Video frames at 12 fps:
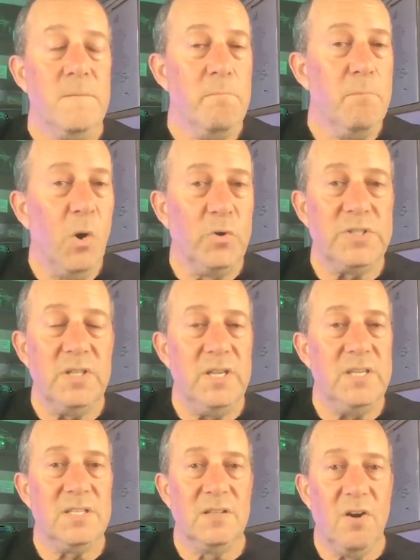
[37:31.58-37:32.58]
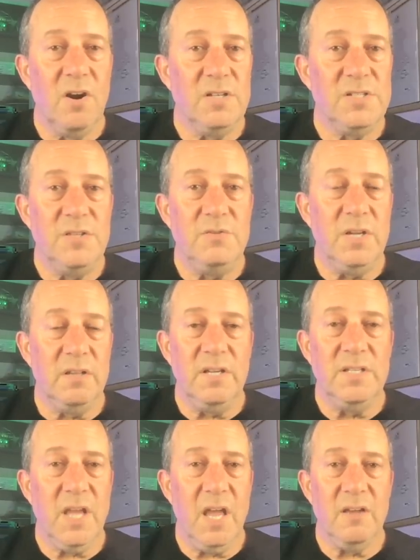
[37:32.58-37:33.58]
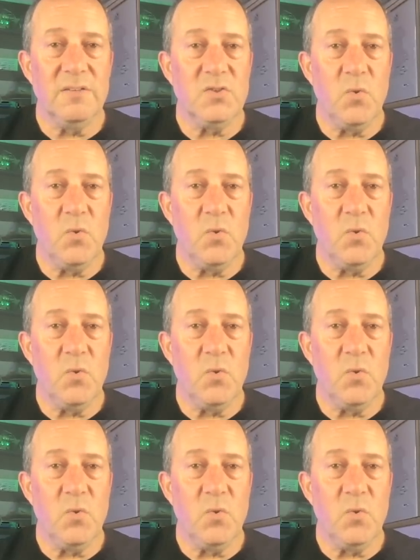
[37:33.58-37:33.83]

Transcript: Most of these large utility scale